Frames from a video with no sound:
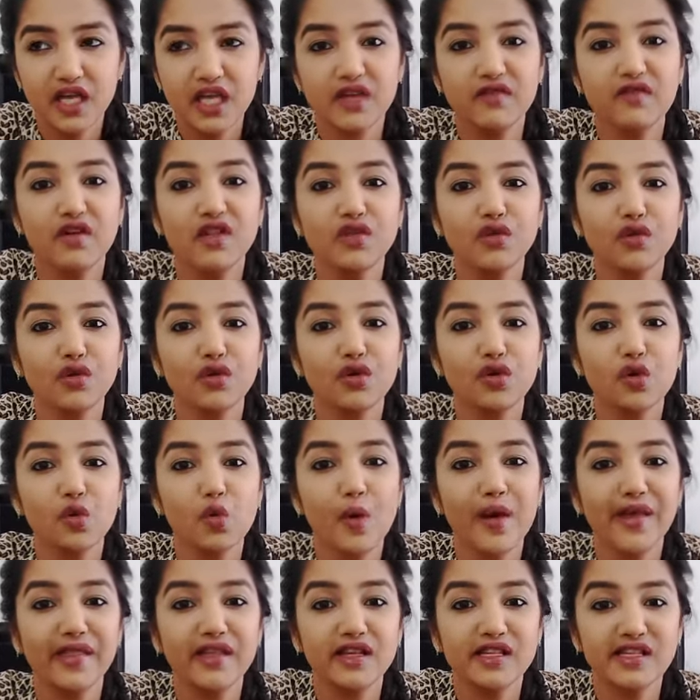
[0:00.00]
even though you
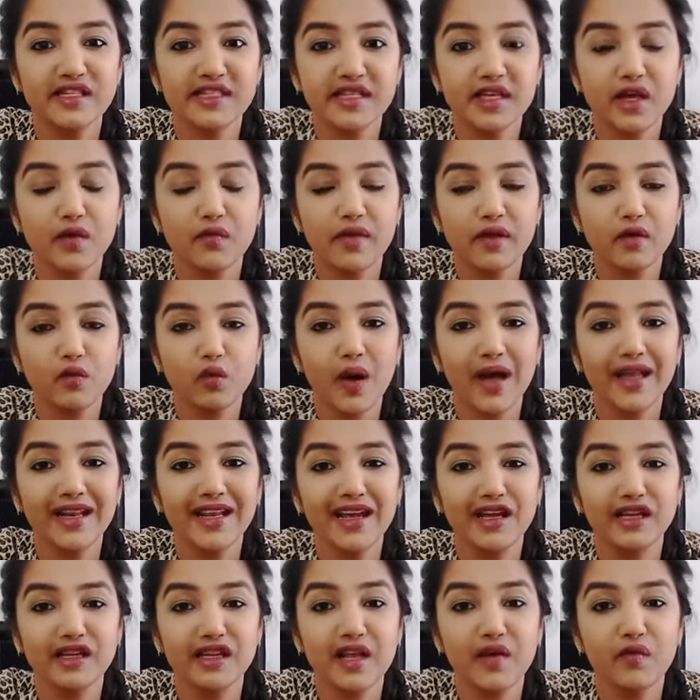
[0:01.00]
were the deserving one
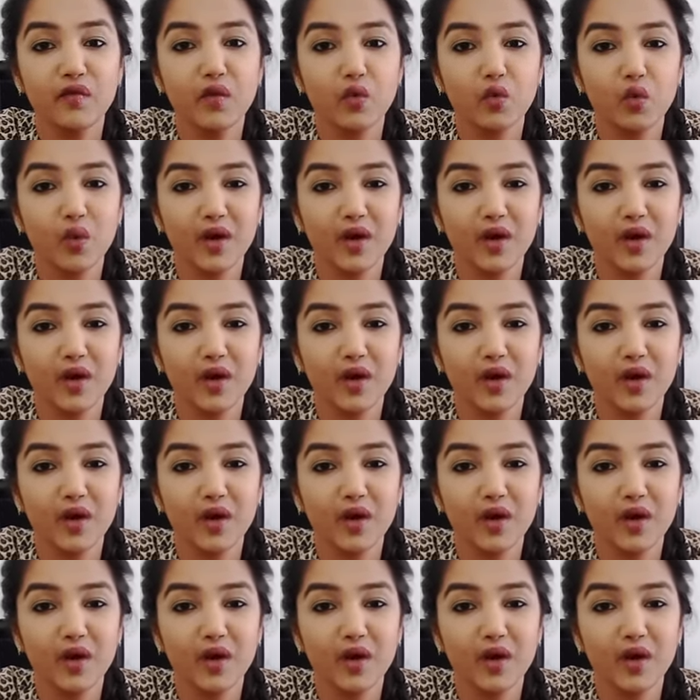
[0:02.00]
it never